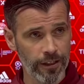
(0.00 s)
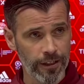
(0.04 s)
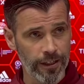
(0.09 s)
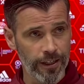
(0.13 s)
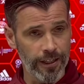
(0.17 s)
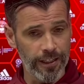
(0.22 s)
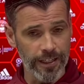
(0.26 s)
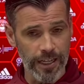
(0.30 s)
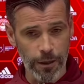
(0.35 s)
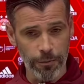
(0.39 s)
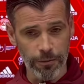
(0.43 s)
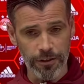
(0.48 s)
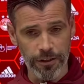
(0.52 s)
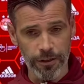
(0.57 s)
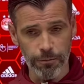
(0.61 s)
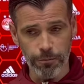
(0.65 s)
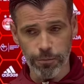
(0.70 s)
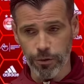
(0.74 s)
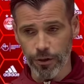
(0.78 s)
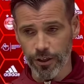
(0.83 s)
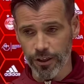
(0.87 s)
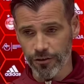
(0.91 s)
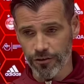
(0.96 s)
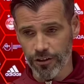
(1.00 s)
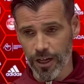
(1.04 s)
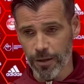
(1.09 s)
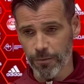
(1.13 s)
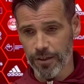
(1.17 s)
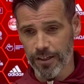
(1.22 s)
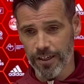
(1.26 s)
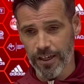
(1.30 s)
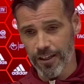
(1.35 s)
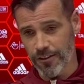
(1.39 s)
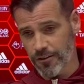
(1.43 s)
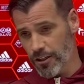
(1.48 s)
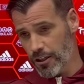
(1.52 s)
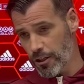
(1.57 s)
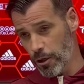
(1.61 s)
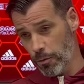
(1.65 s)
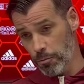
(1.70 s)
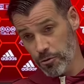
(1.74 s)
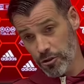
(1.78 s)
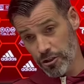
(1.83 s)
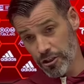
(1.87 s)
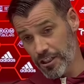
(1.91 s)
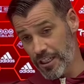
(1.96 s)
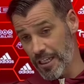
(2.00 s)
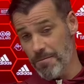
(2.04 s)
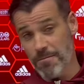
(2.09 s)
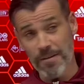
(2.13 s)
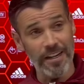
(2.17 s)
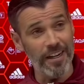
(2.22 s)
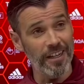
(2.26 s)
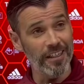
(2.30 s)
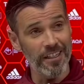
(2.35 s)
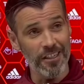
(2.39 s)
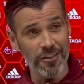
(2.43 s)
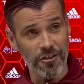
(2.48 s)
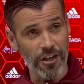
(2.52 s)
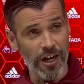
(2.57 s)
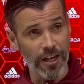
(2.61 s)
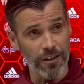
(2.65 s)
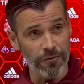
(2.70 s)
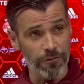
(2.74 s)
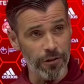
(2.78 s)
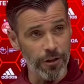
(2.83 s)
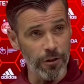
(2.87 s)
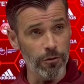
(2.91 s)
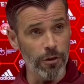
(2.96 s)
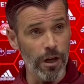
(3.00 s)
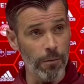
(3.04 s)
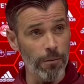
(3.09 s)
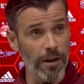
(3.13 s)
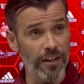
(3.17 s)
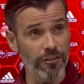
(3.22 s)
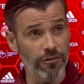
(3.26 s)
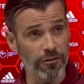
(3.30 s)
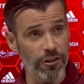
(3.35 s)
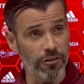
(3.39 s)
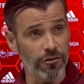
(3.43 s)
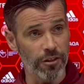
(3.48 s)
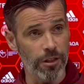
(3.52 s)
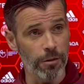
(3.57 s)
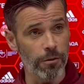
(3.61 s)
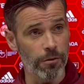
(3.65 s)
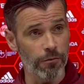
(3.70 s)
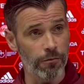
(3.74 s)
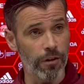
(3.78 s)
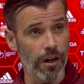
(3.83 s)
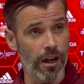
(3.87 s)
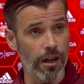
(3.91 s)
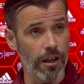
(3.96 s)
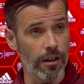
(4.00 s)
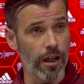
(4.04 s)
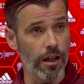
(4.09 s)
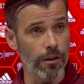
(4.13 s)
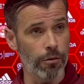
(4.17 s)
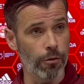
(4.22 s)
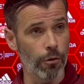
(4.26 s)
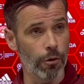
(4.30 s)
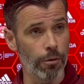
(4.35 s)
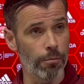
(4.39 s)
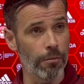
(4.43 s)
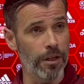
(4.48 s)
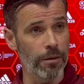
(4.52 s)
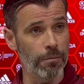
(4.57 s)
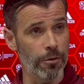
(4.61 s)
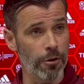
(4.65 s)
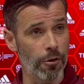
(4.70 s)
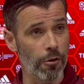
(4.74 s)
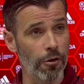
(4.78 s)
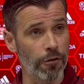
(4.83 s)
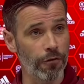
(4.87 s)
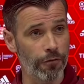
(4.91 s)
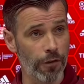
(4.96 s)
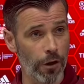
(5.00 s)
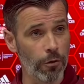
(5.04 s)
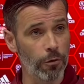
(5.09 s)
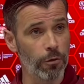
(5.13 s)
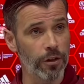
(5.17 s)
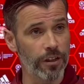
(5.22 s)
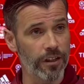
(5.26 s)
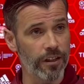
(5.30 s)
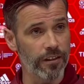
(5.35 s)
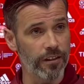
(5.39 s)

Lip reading: and the Aberdeen player, Jack McKenzie, comes steaming into Jack Vale. I'm actually screaming, I thought it might have been our Phil at the